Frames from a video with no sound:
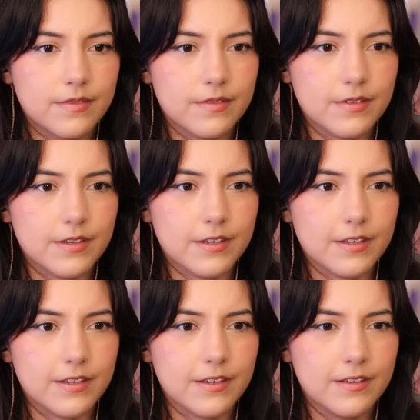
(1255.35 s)

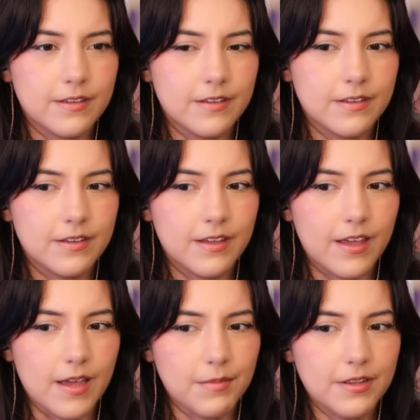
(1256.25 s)
I'm
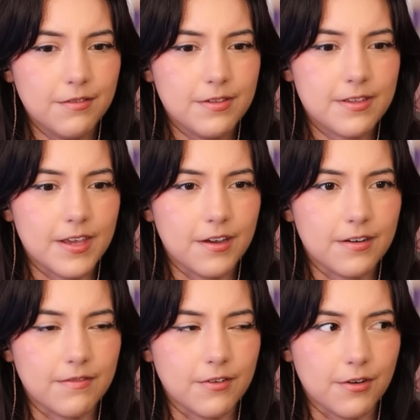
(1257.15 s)
a little
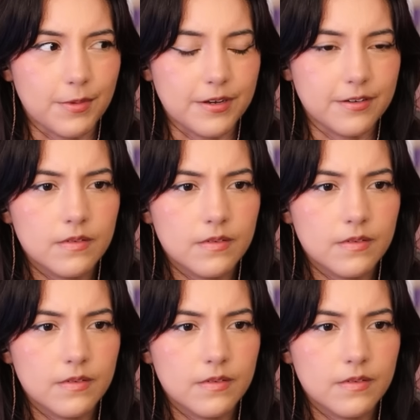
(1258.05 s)
scared of Norman.